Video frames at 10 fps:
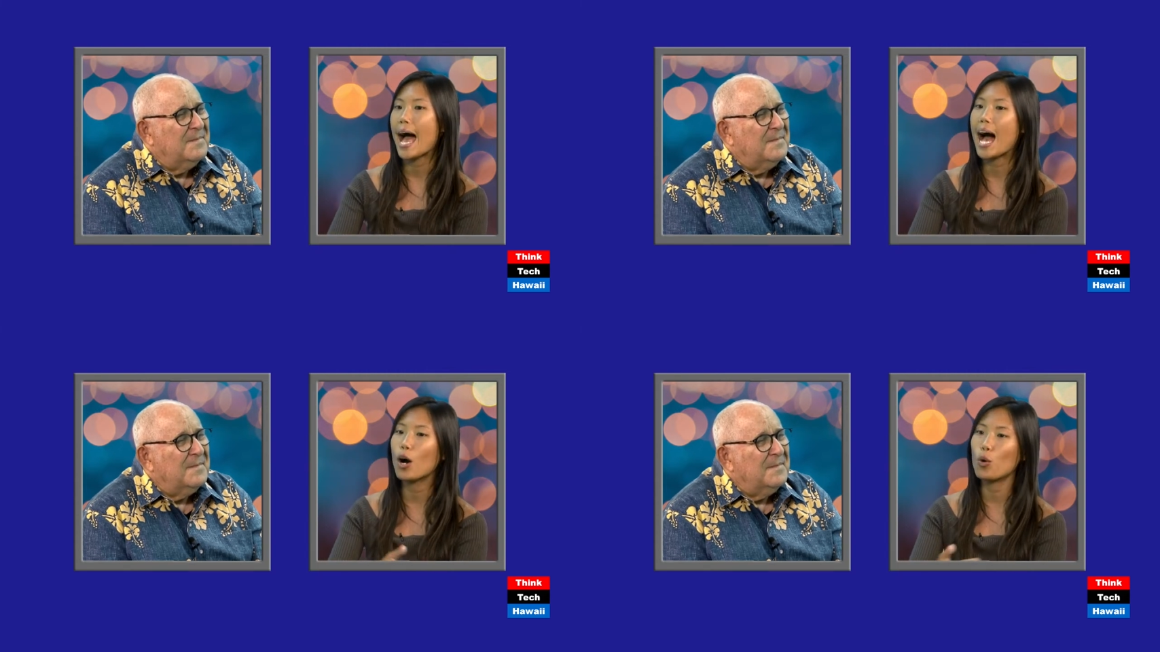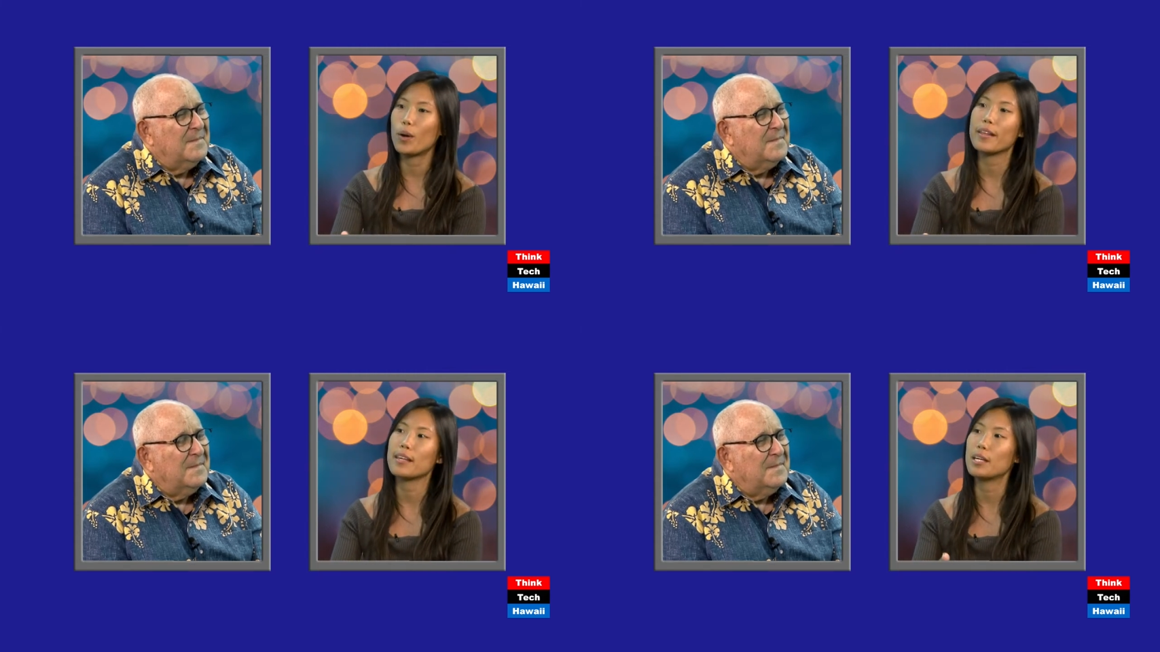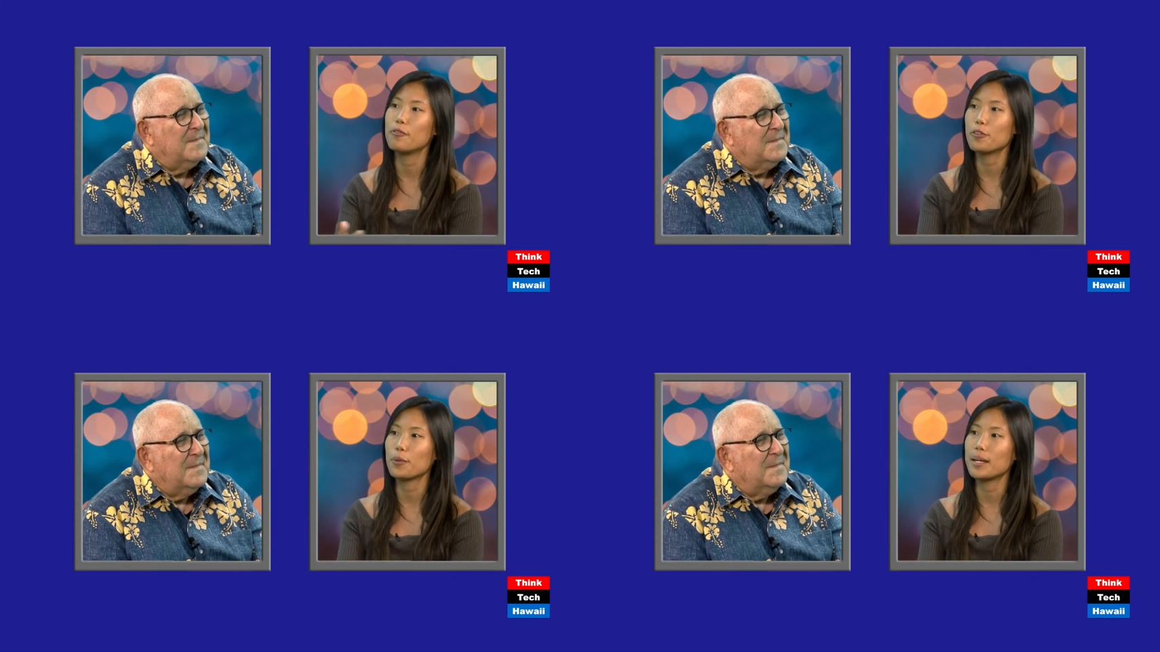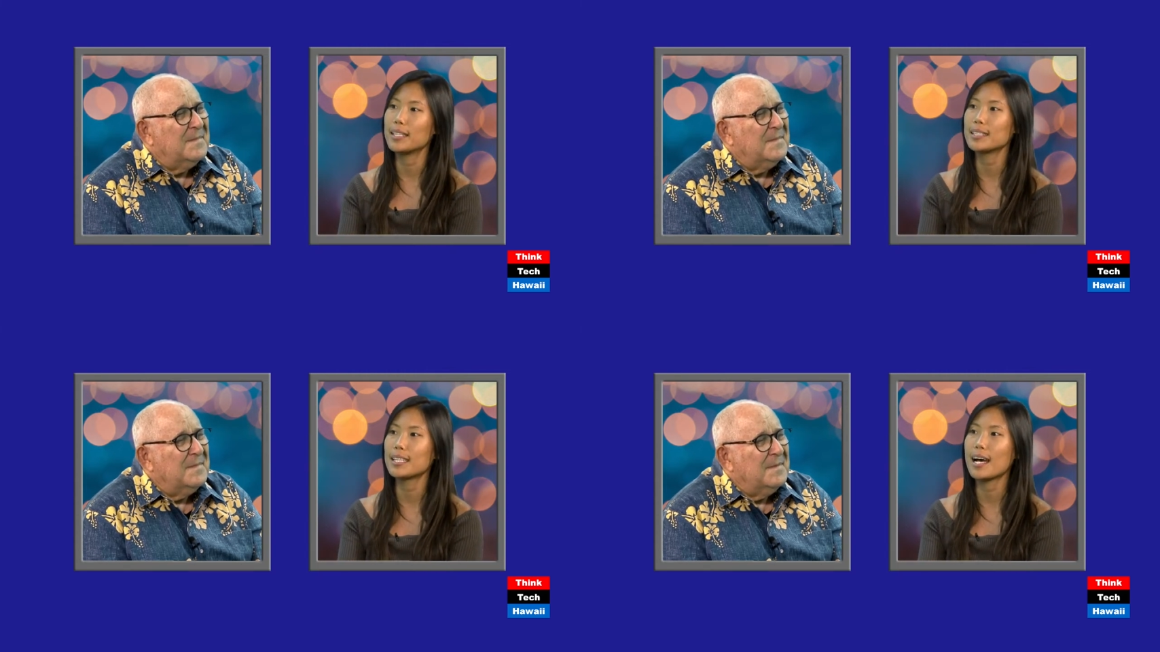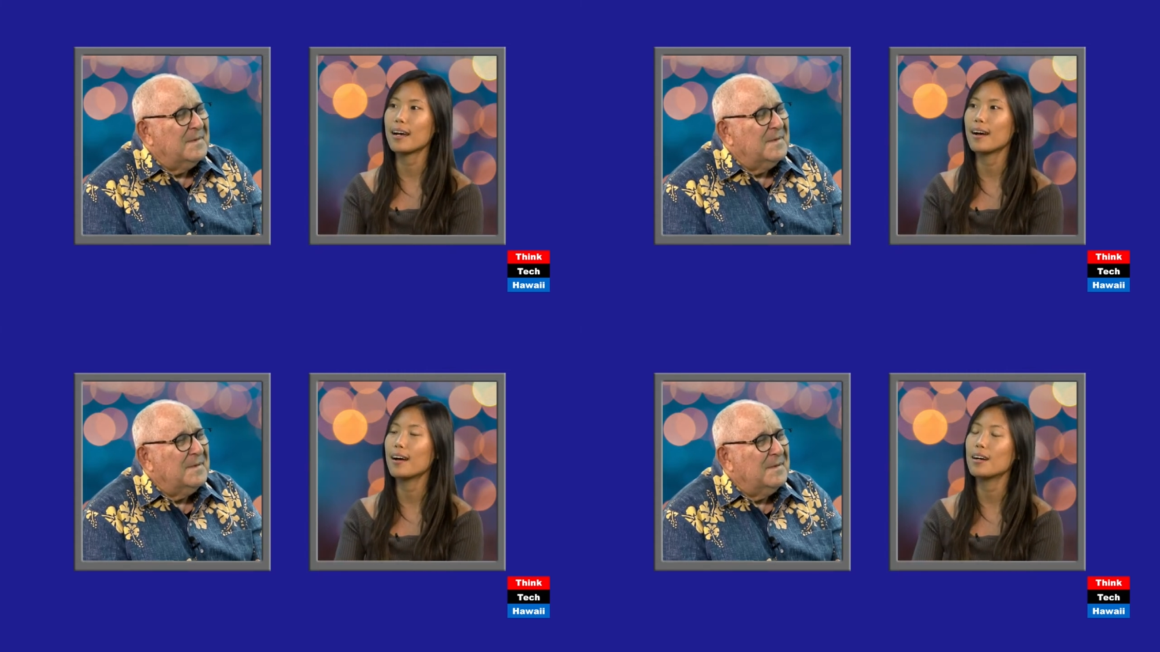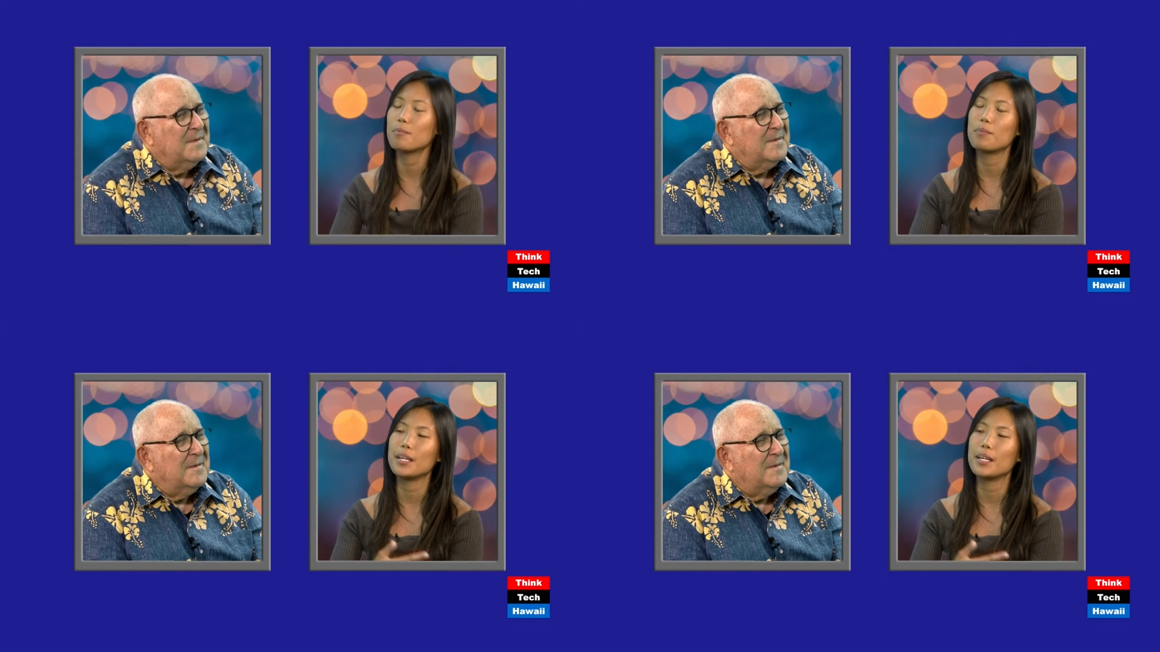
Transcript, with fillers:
Speaker 1: outweigh the influence that uh,